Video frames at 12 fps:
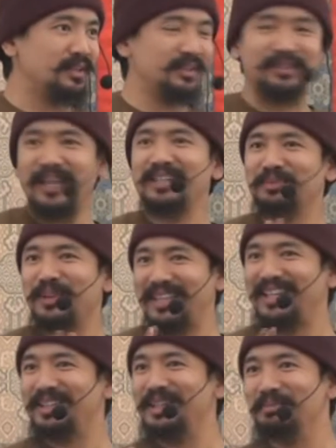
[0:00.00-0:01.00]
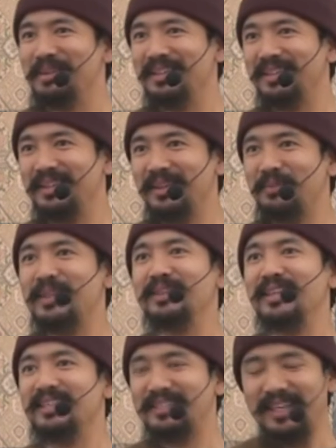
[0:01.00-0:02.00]
That is what they really mean when
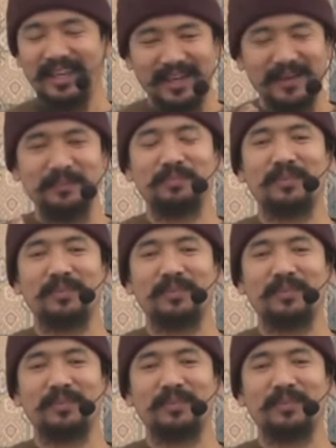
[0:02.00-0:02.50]
they say